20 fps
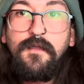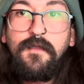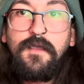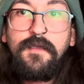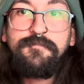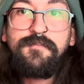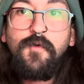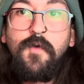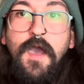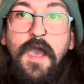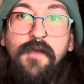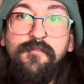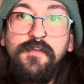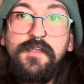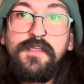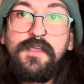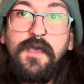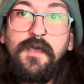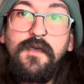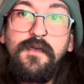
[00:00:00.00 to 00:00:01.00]
If you haven't
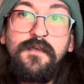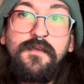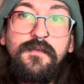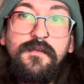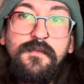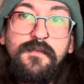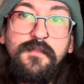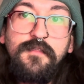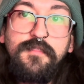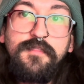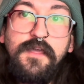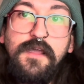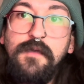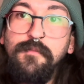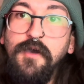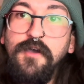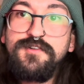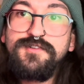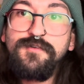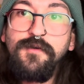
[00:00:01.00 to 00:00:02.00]
yet, think
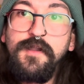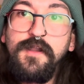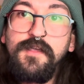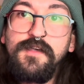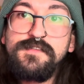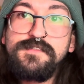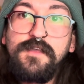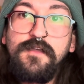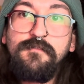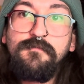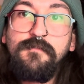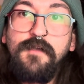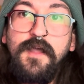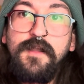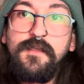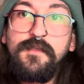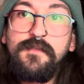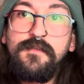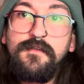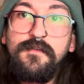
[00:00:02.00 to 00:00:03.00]
about joining us on
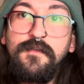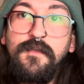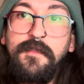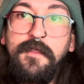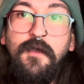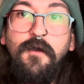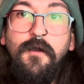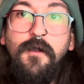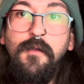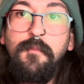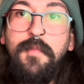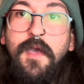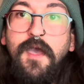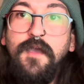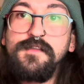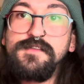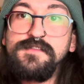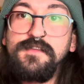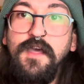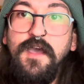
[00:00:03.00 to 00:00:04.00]
Reddit at
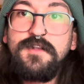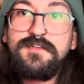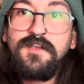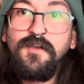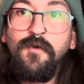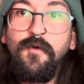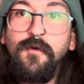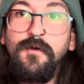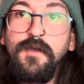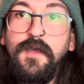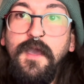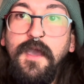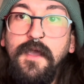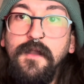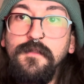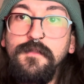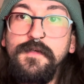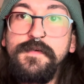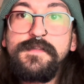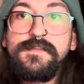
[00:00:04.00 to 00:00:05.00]

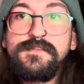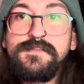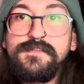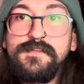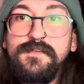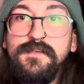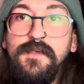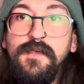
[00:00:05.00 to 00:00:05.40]
r/OccultCatalyst.